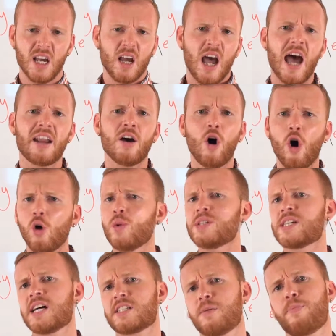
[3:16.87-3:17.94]
and it always
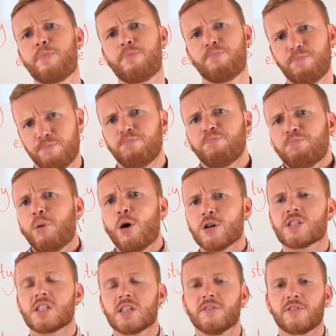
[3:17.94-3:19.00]
has a
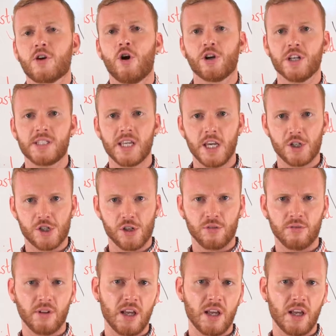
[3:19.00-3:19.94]
positive connotation.